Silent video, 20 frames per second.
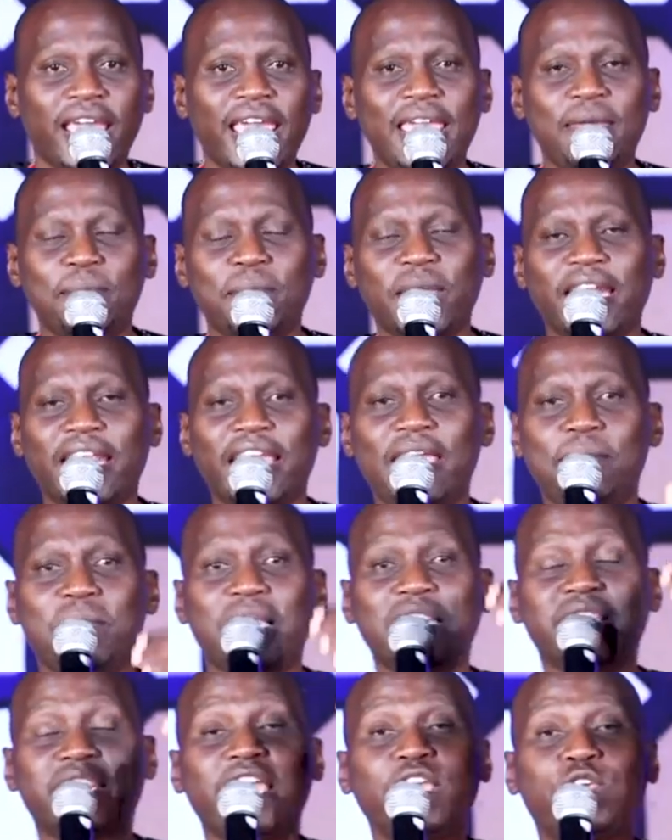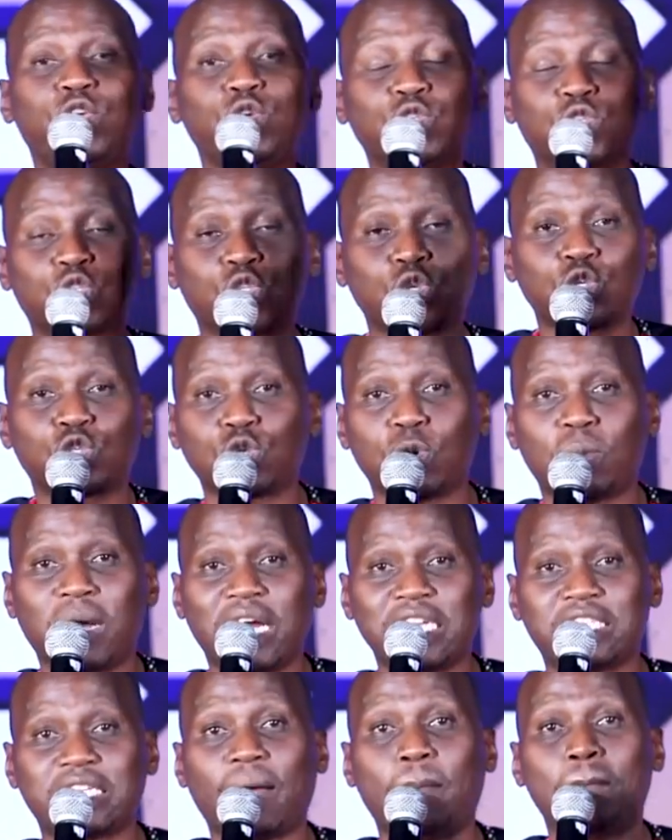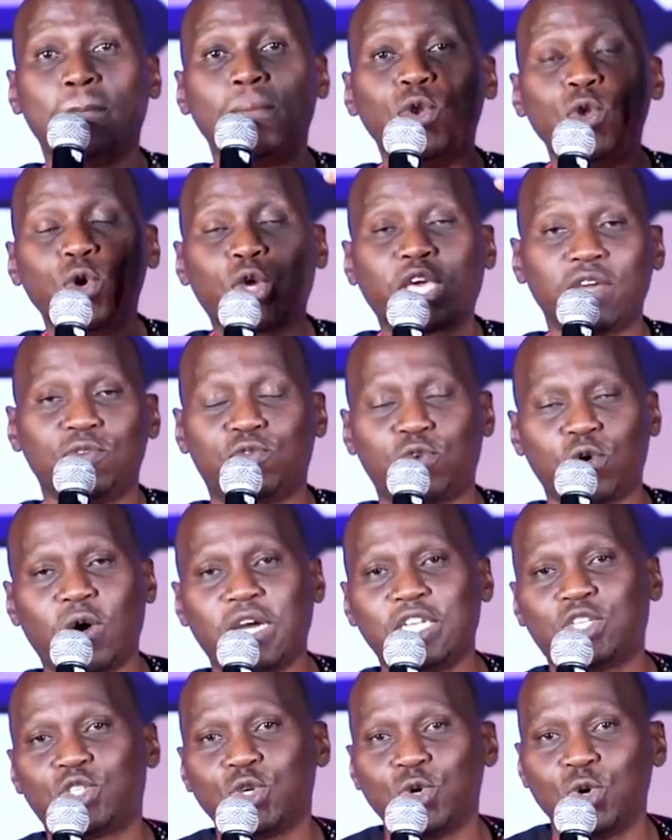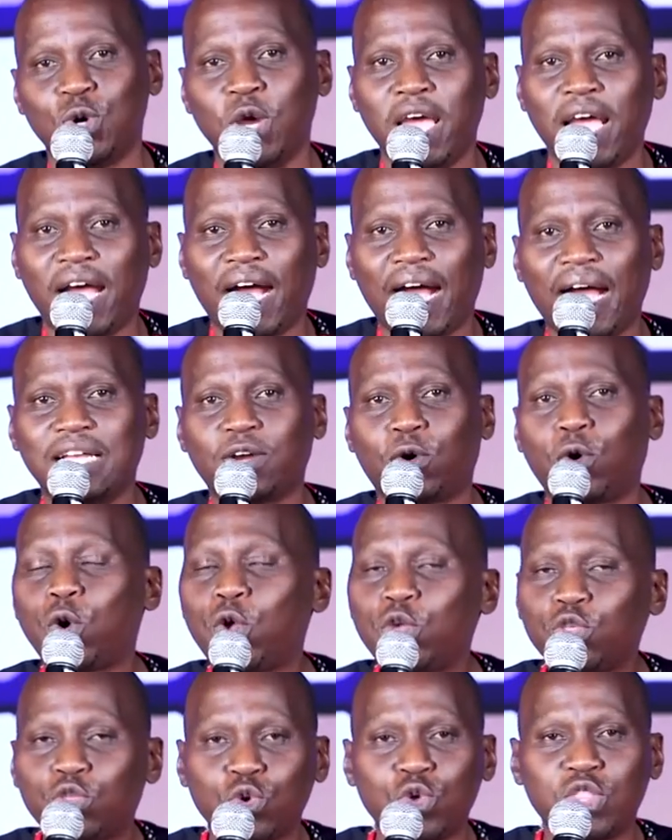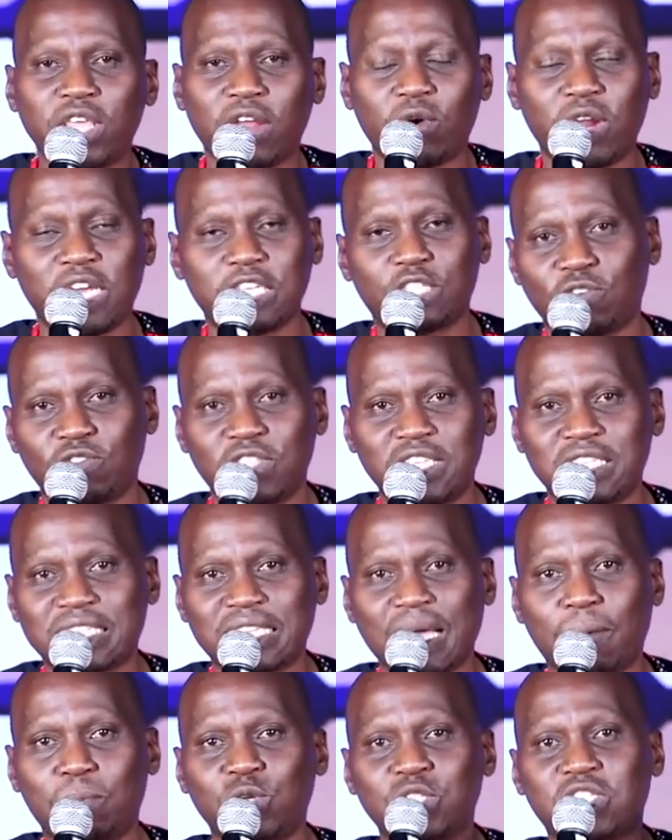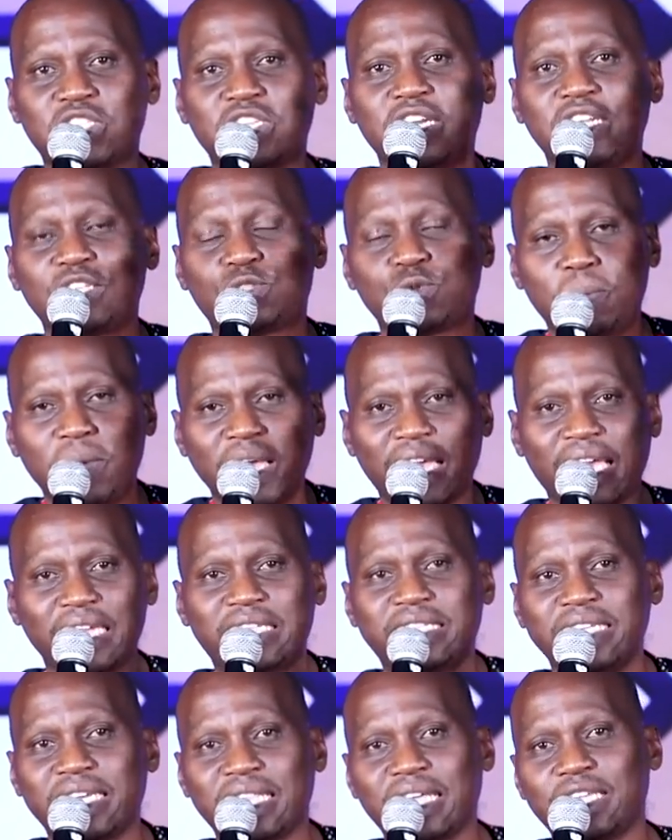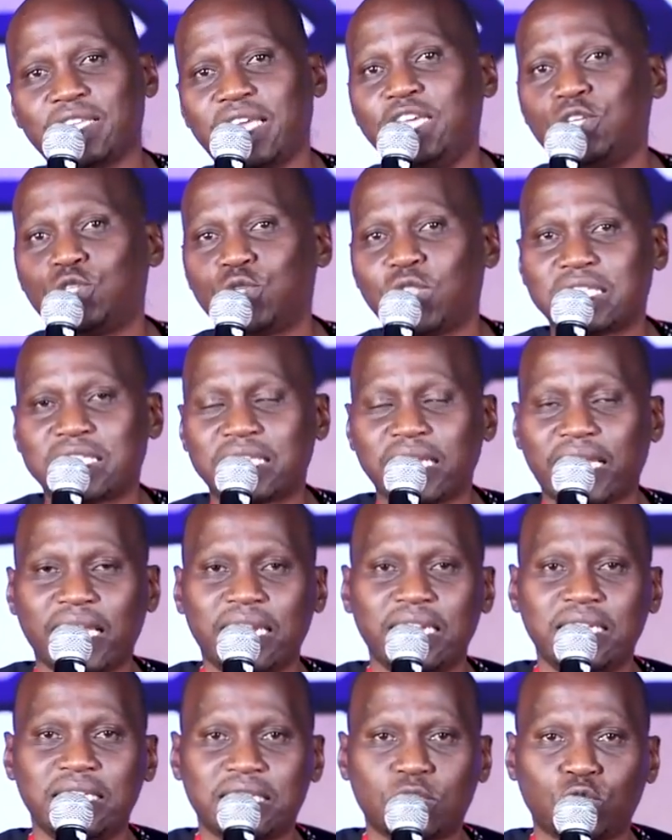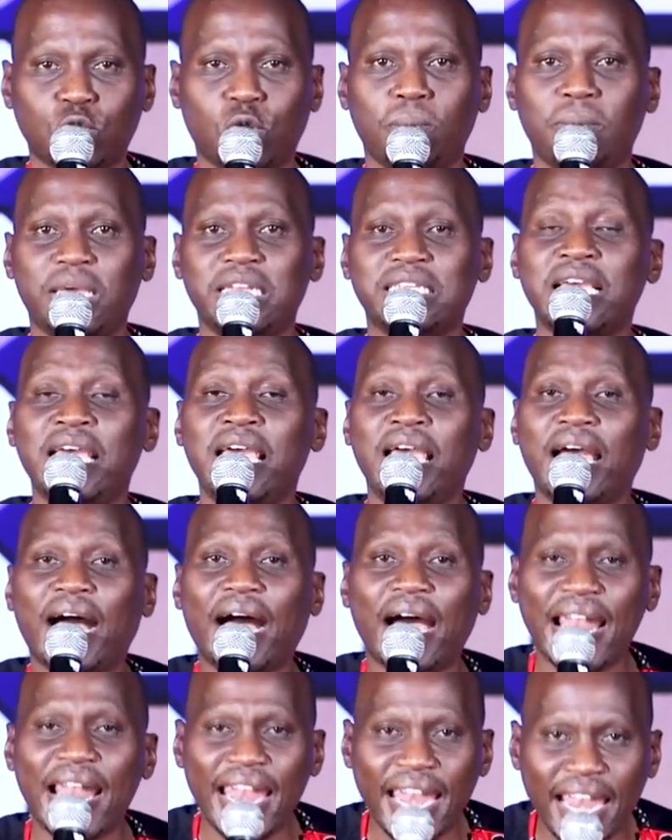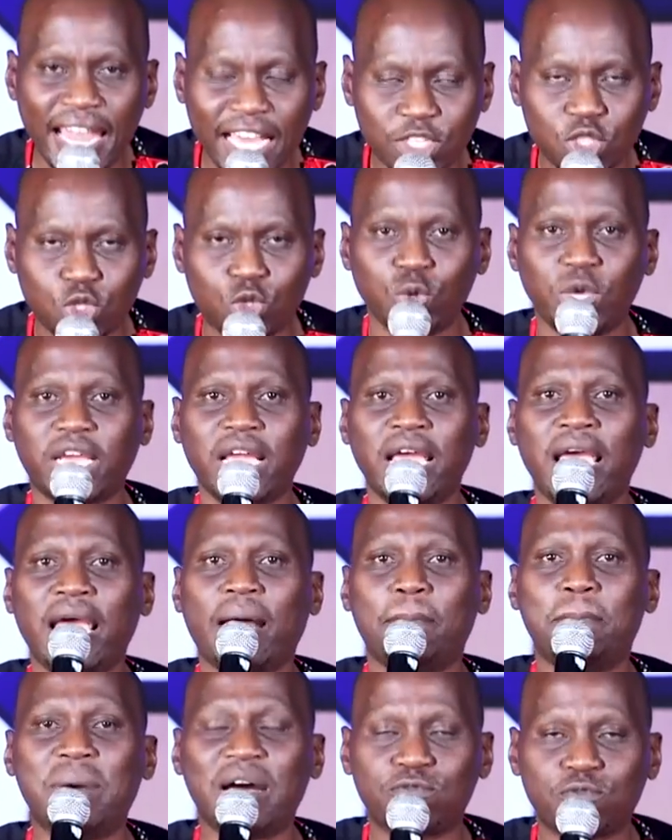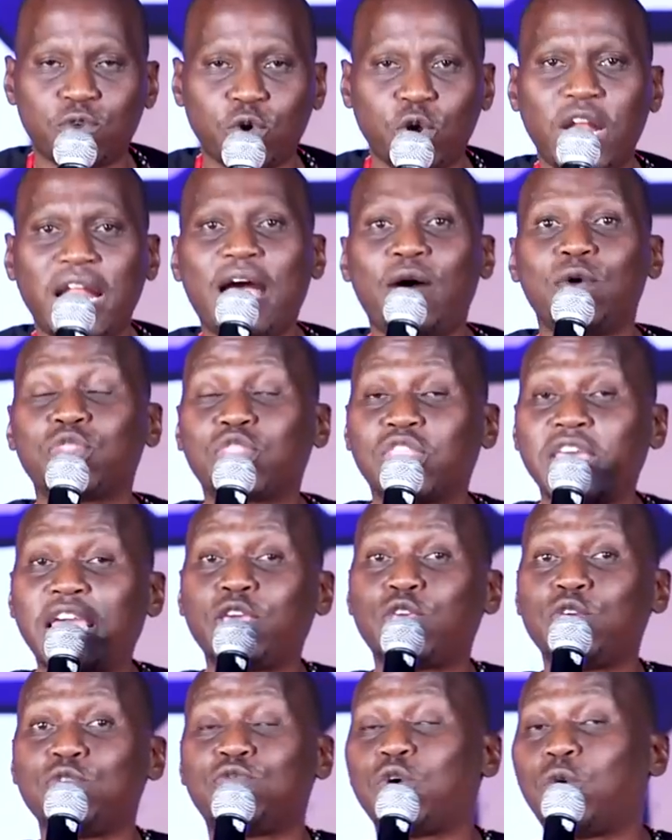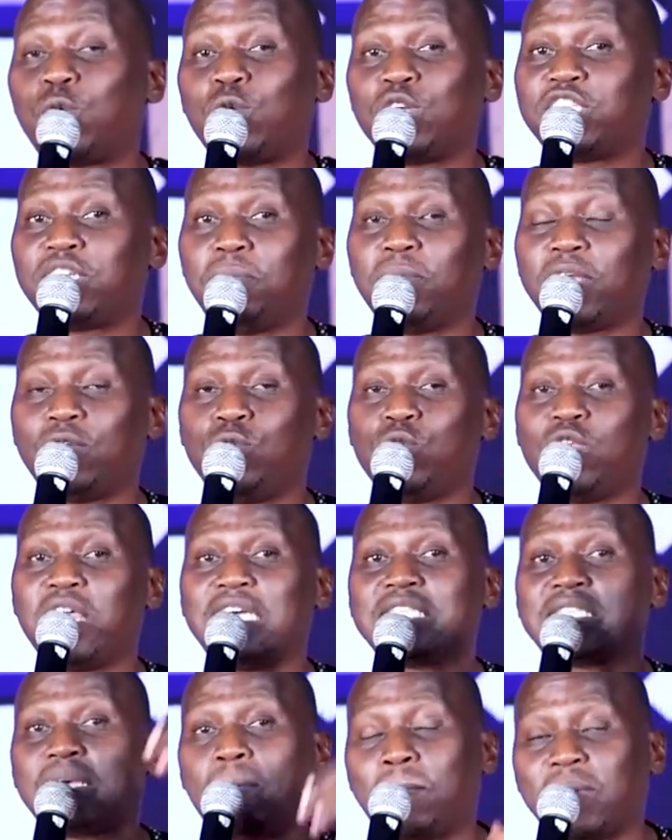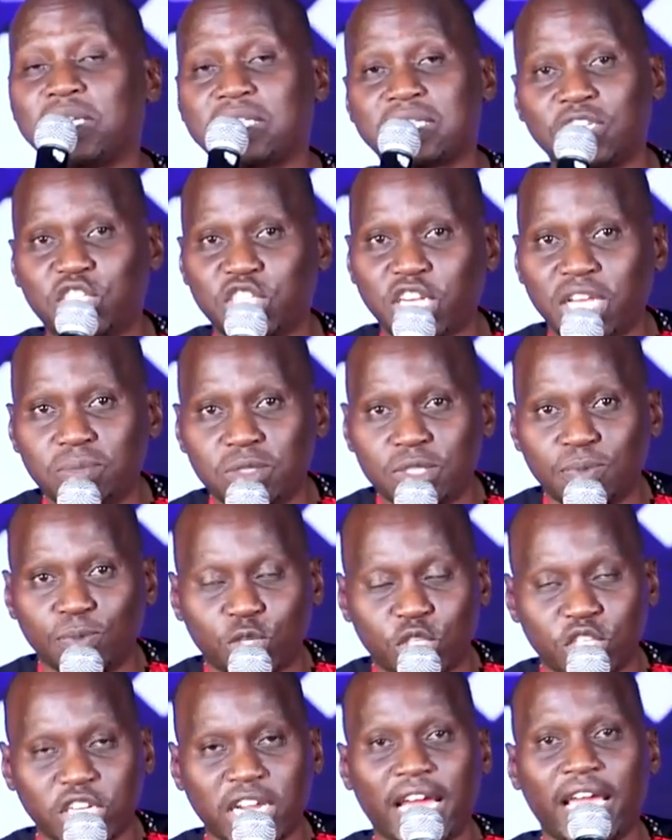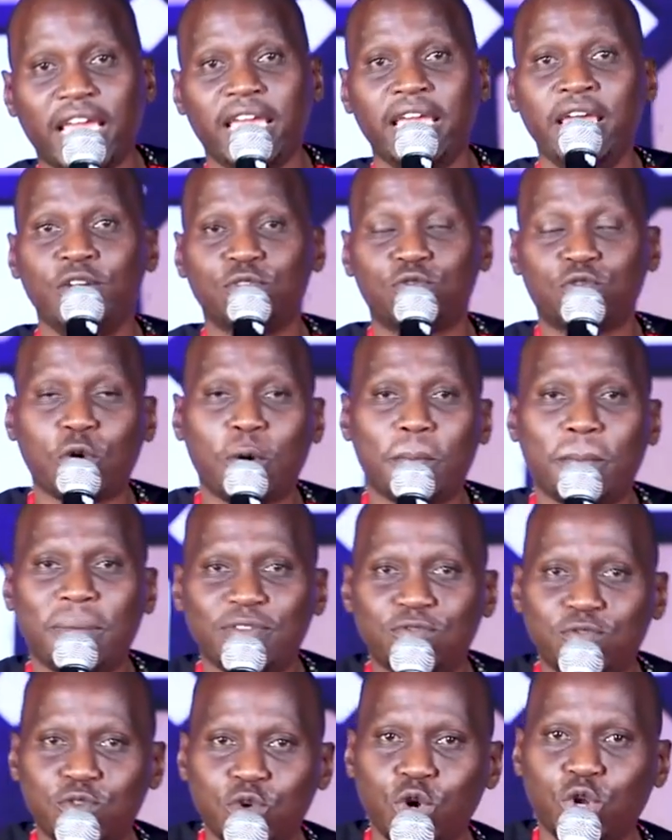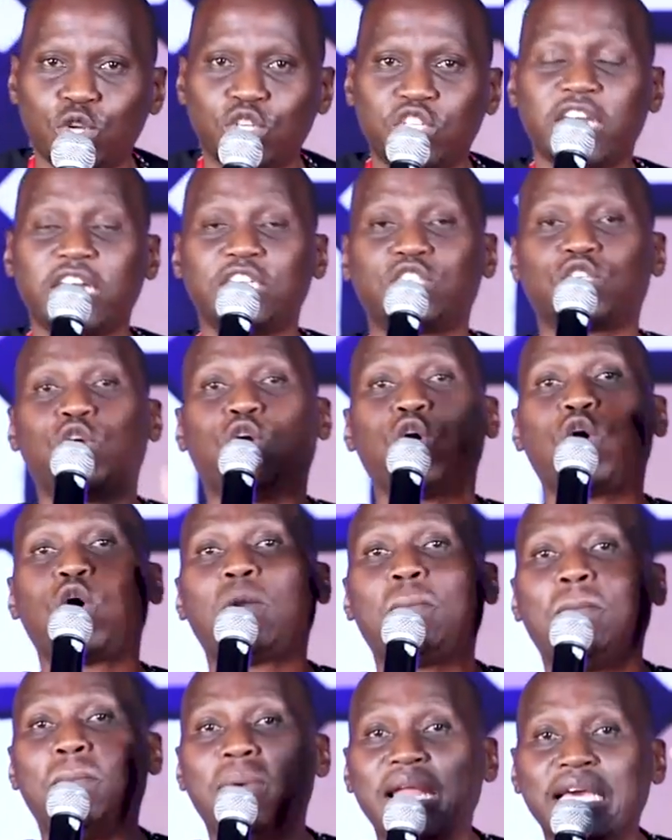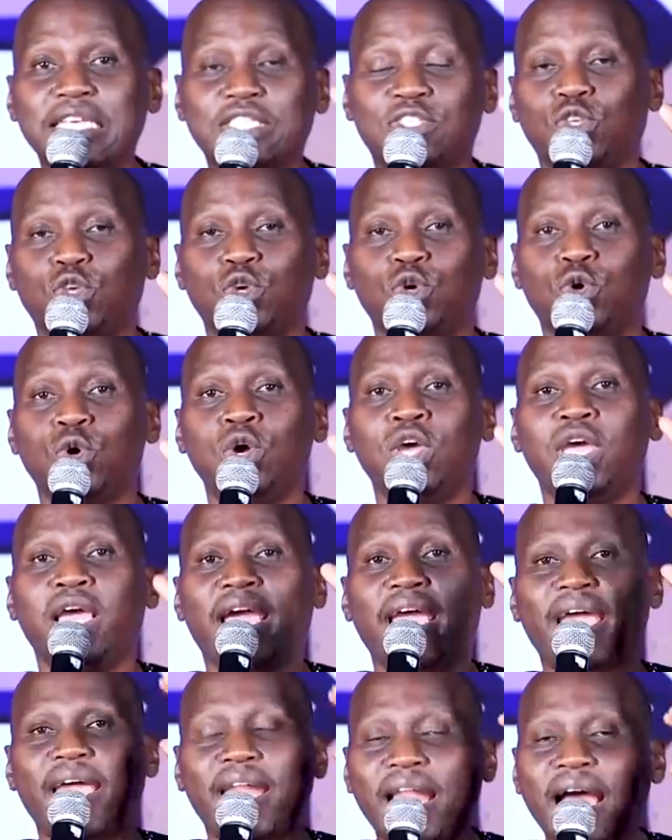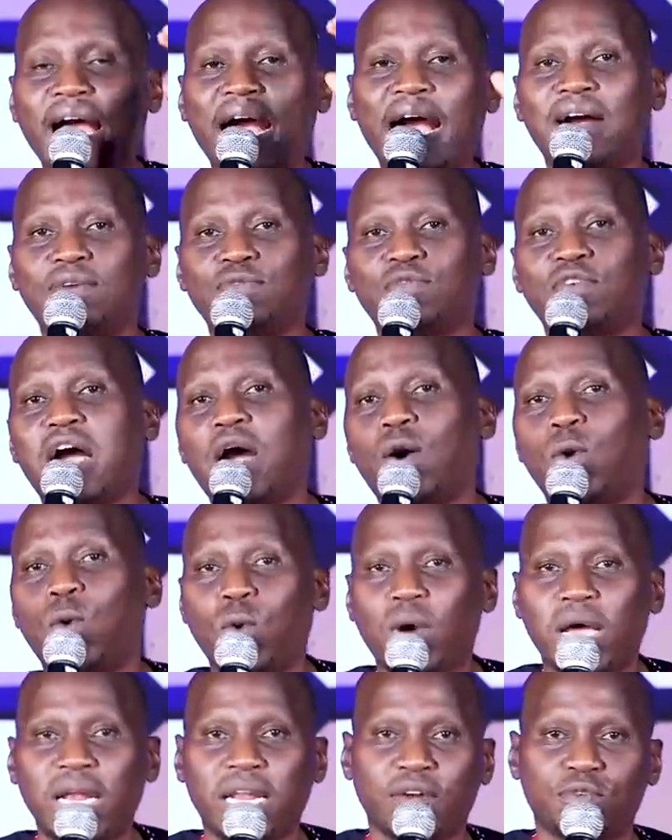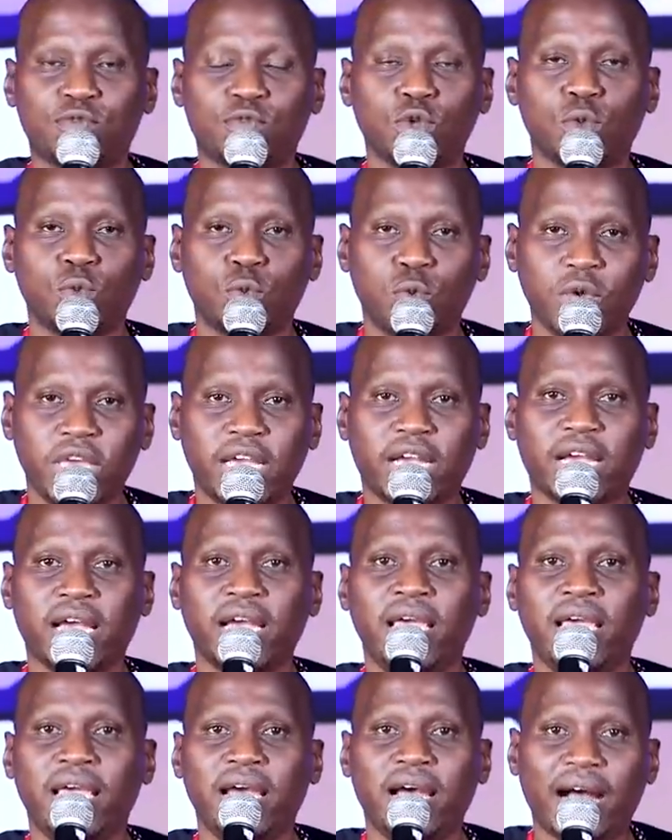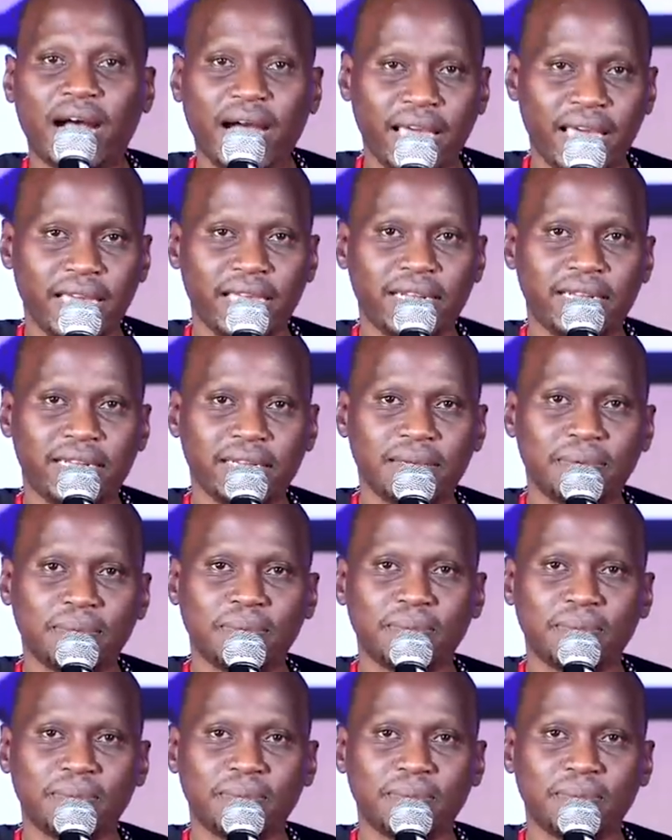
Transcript: Amen, amen. Thank you so, so much. I'm looking forward to going through the rest of this sermon series. We'll be getting into the second installment next week. But for now, thank you for worshiping with us. I'm Pastor James Mushai from Mavuno Church. God bless you and have a wonderful week ahead.